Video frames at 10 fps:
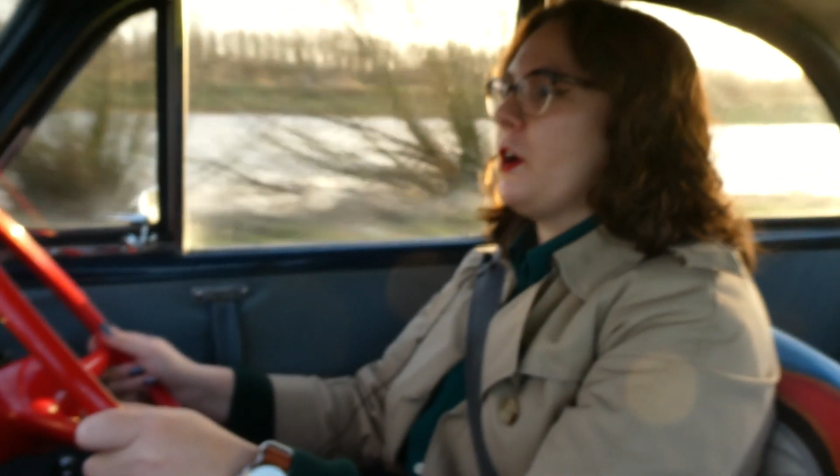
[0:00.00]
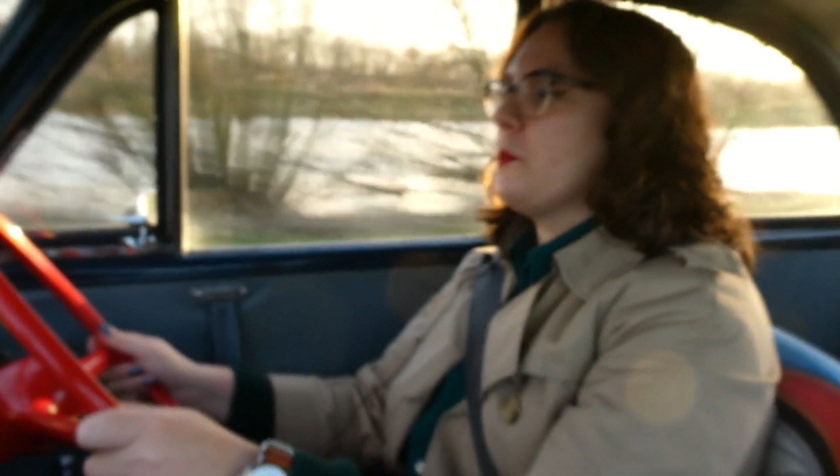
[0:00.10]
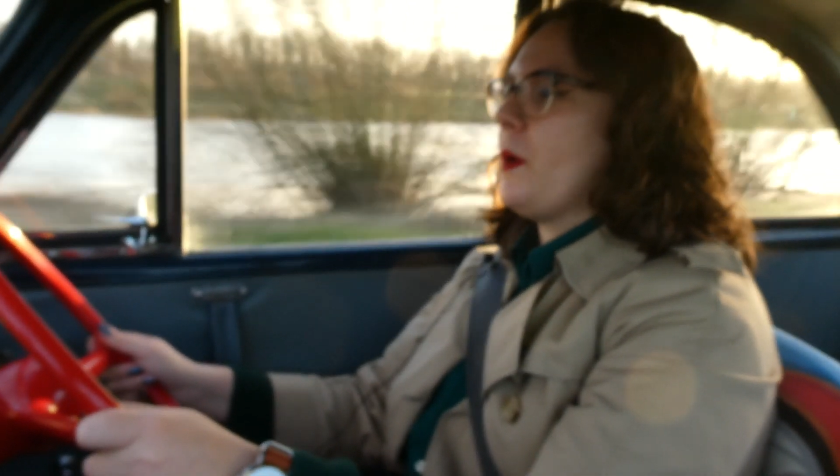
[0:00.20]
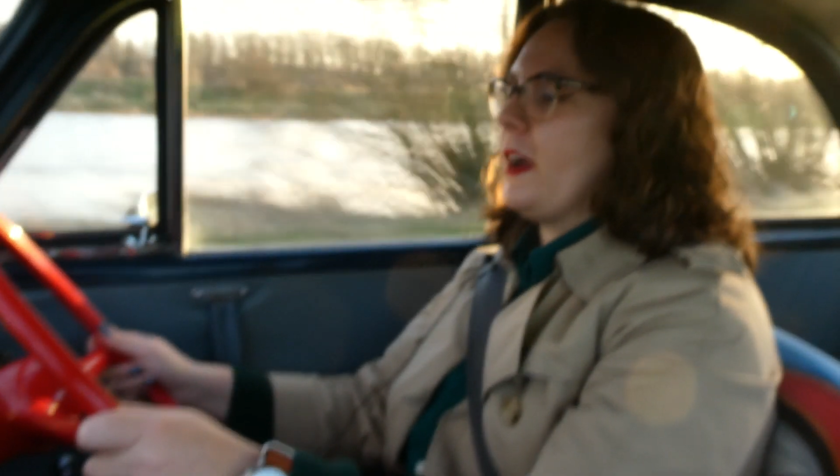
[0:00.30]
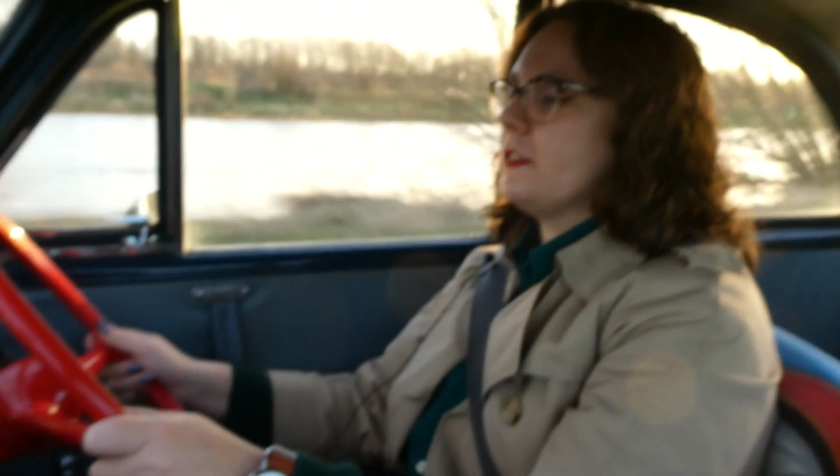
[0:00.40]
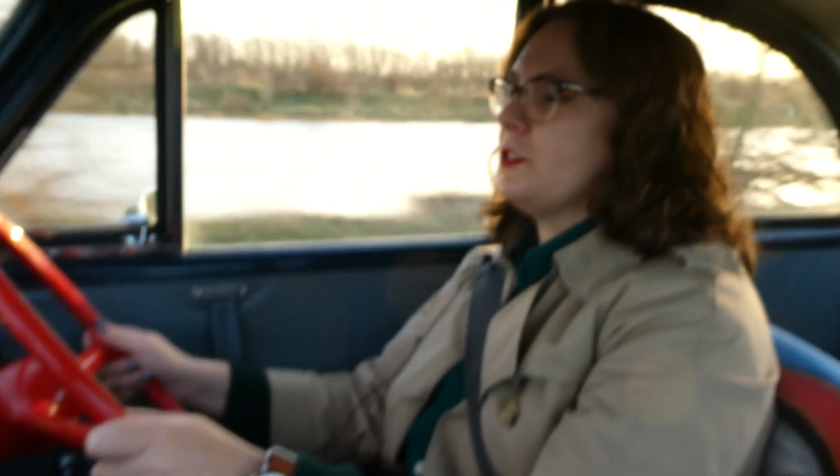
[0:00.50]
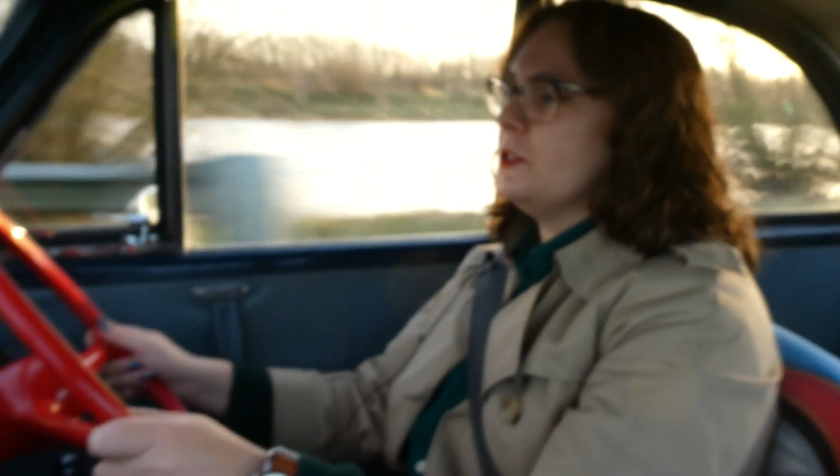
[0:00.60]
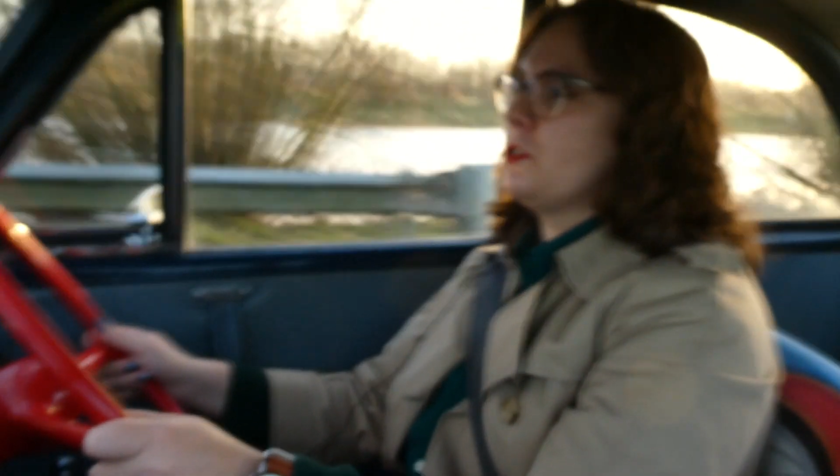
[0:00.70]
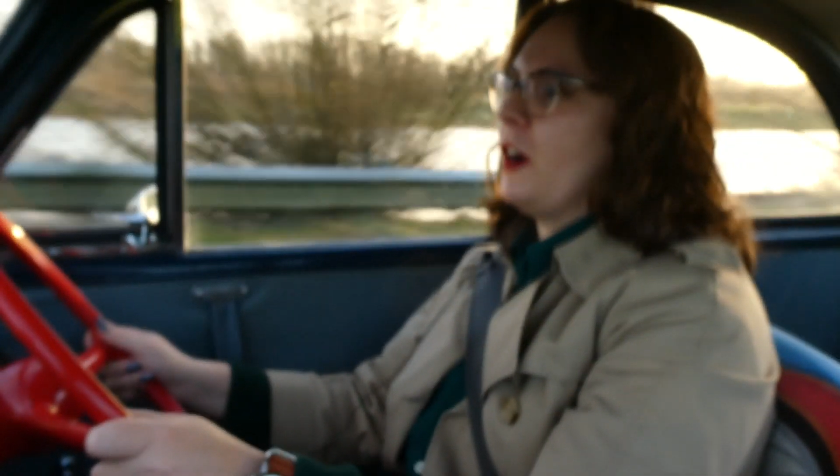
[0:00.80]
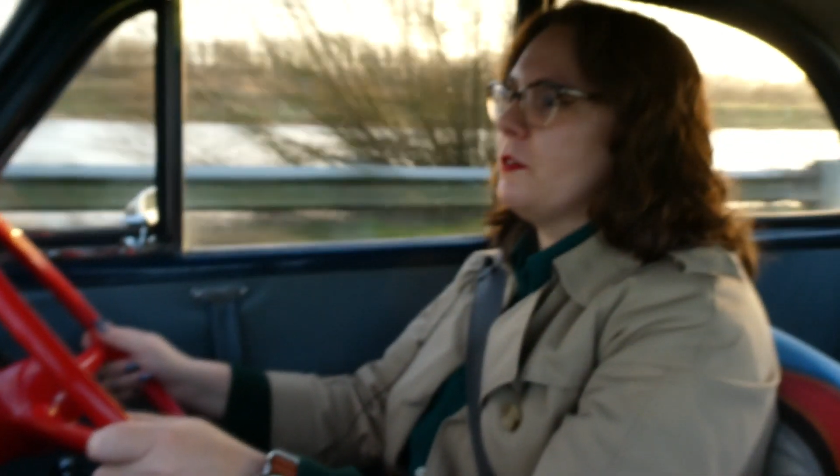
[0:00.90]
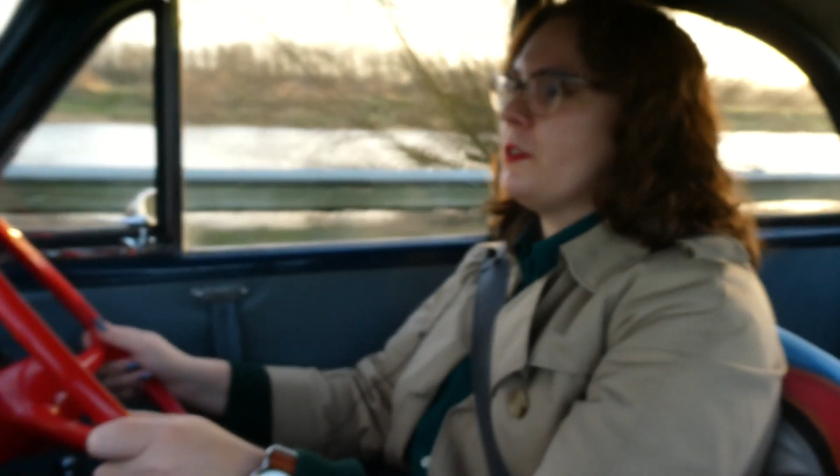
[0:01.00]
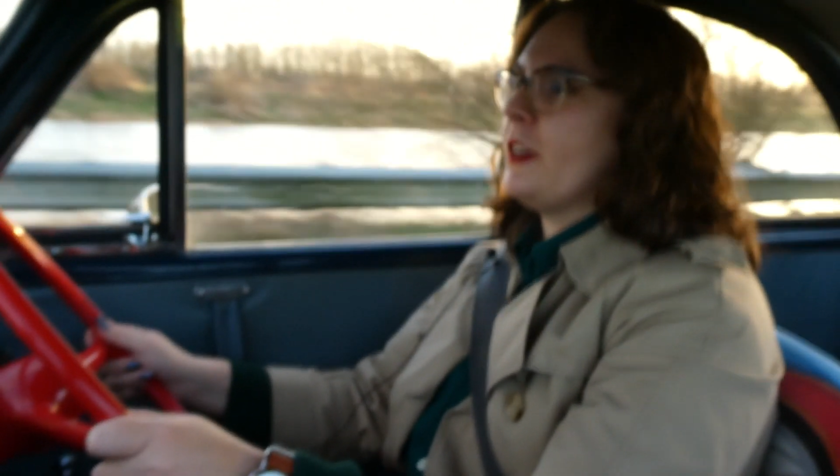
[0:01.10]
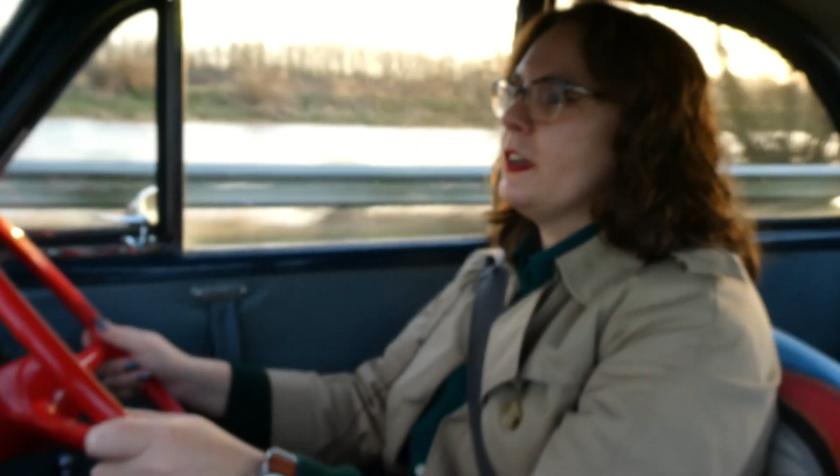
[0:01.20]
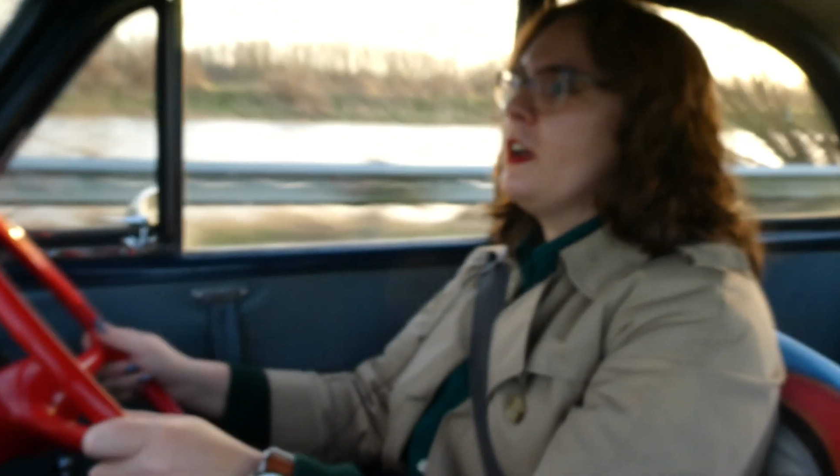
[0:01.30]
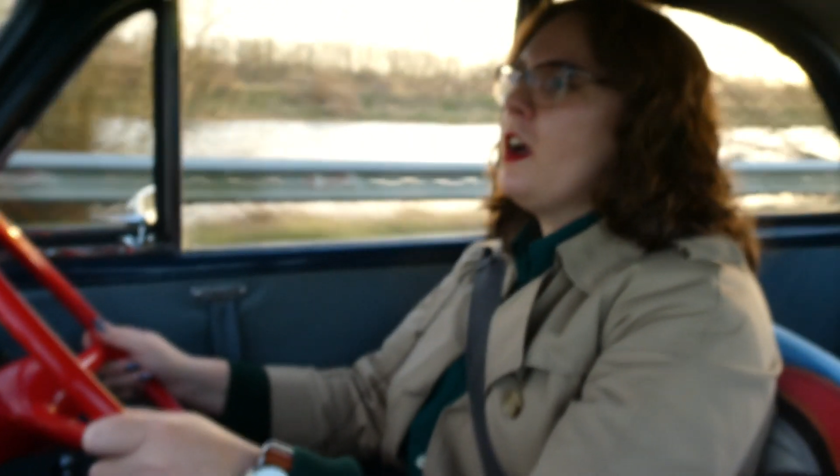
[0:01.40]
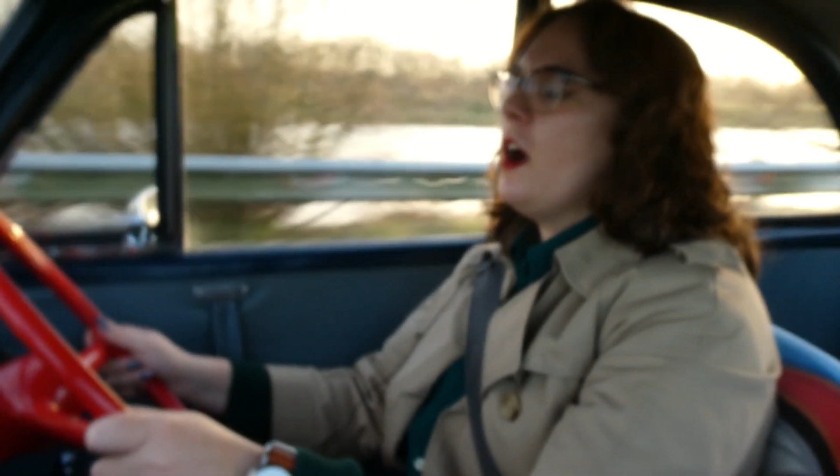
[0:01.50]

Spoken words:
go back to driving